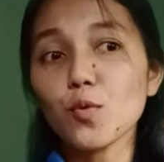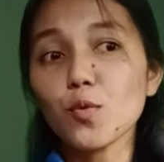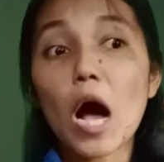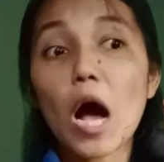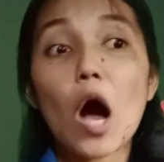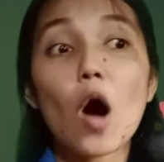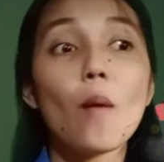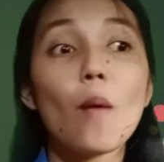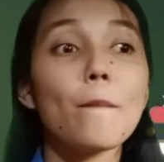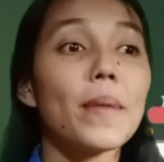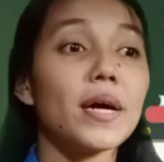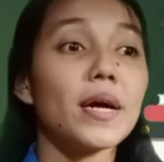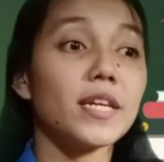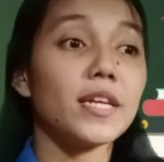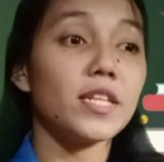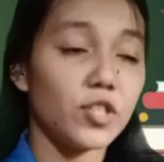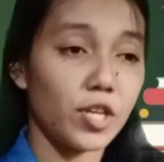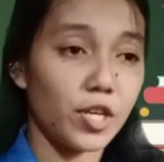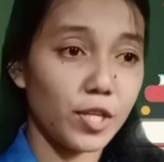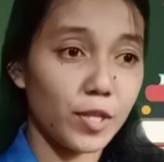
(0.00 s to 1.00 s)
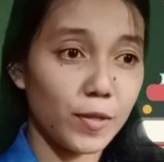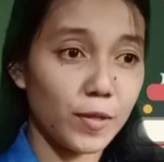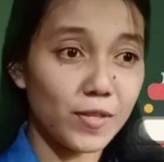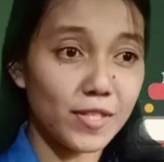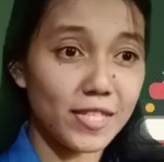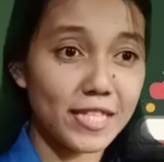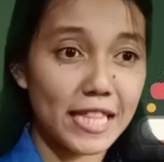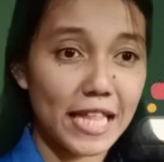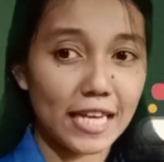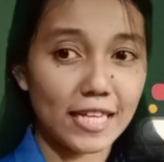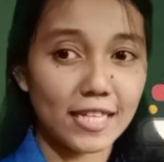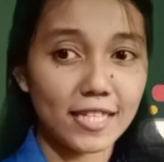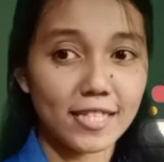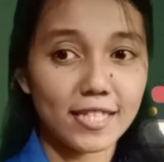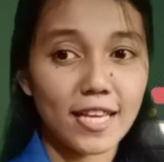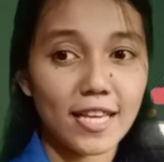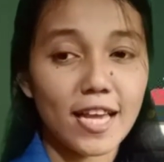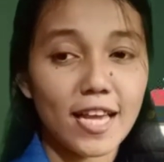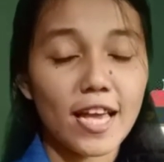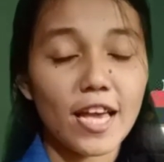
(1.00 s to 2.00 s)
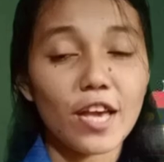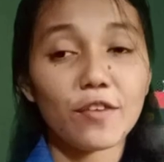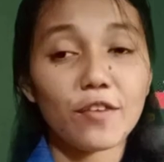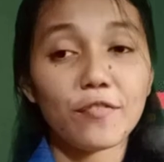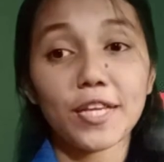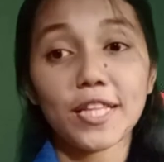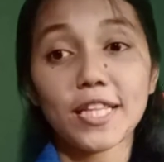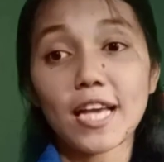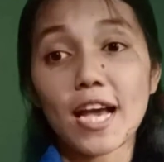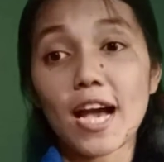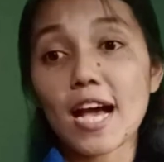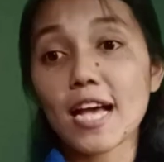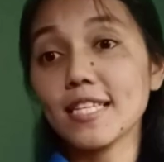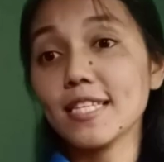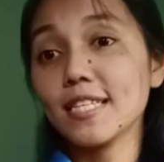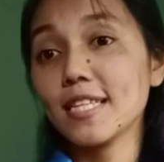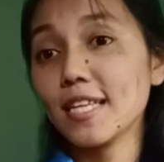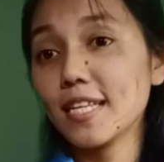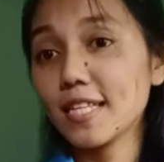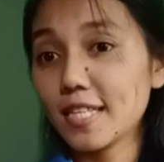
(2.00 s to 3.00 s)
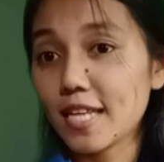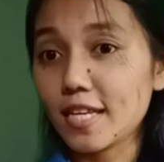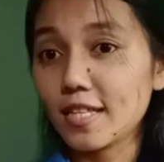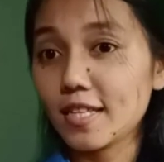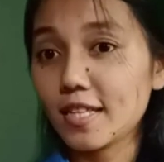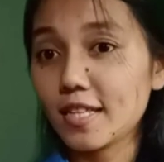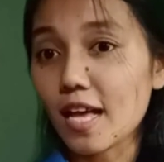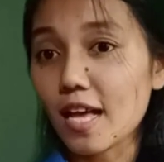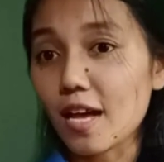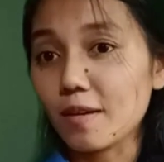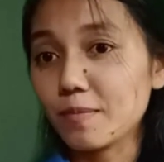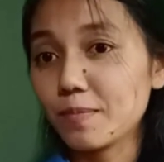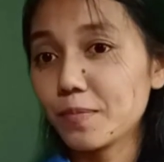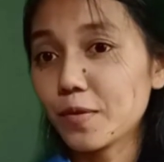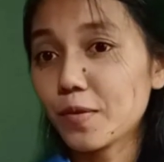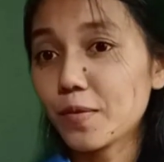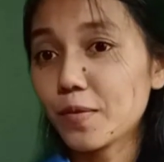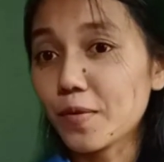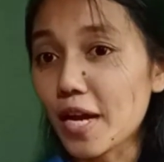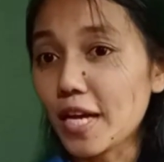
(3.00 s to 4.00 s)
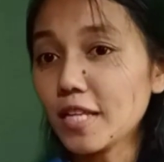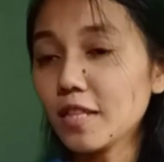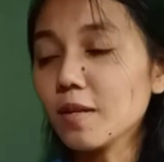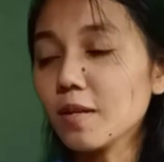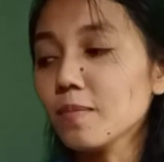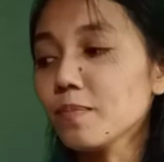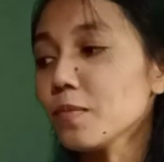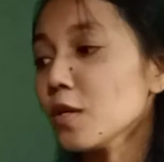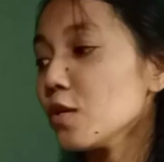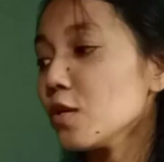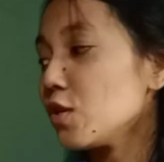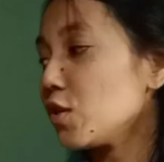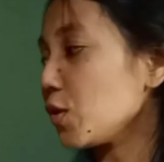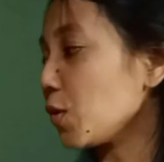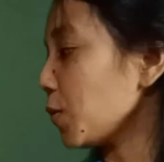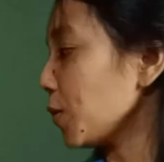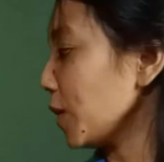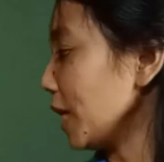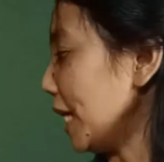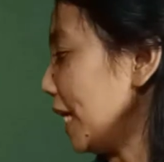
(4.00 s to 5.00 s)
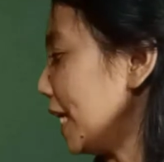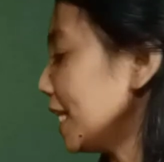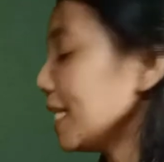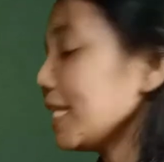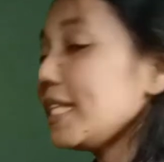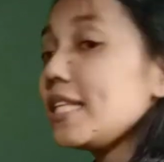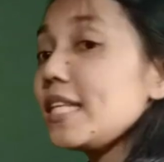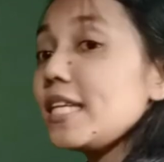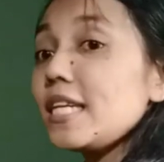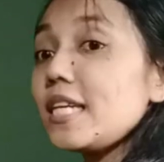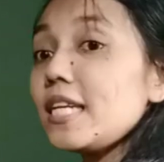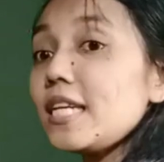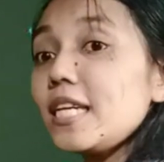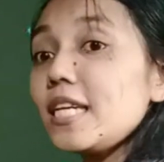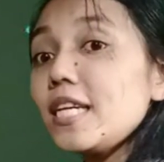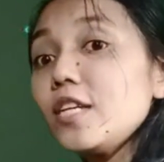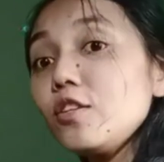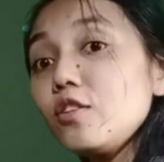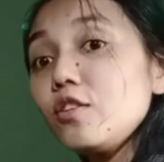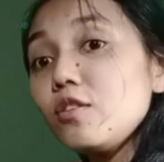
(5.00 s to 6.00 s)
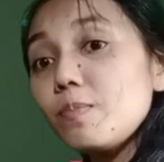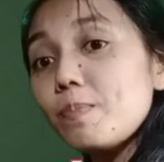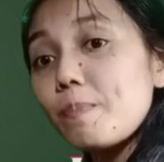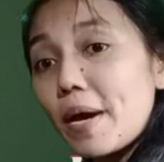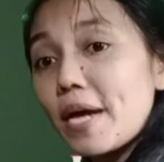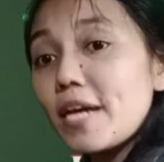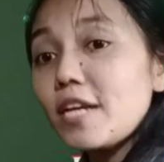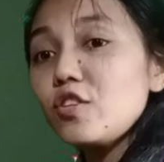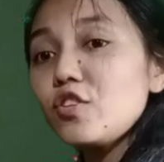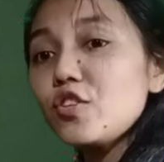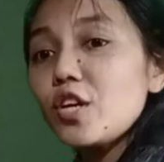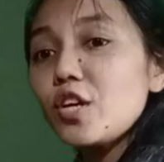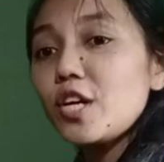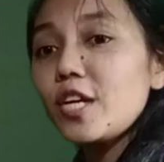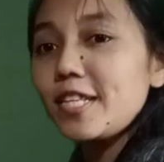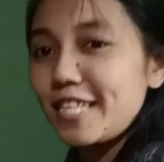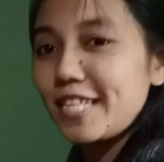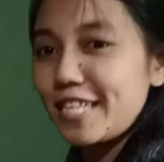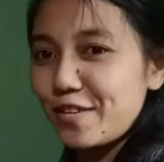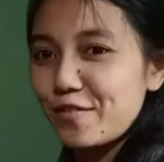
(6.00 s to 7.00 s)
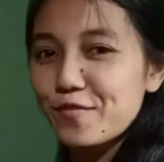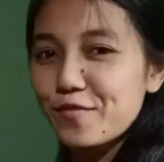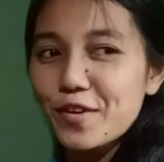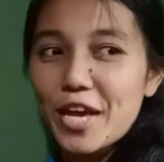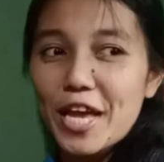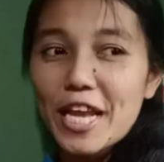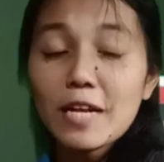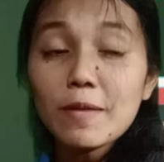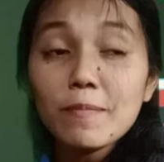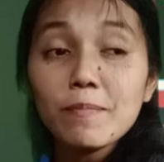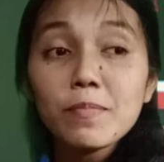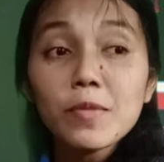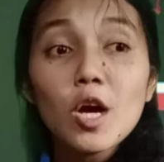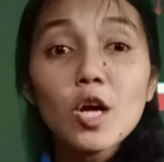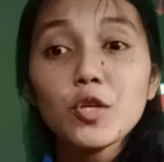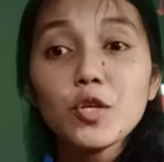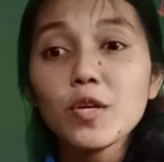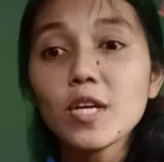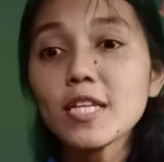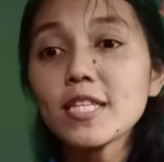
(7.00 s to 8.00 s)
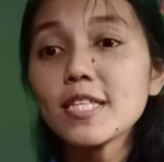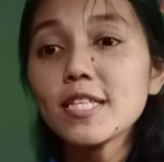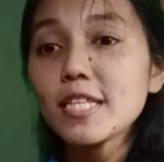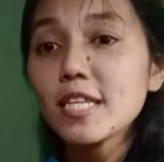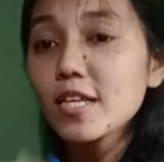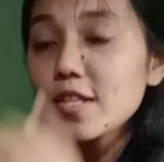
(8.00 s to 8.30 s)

how pie chart looks like if it has data, right? So in the pie chart given, you can see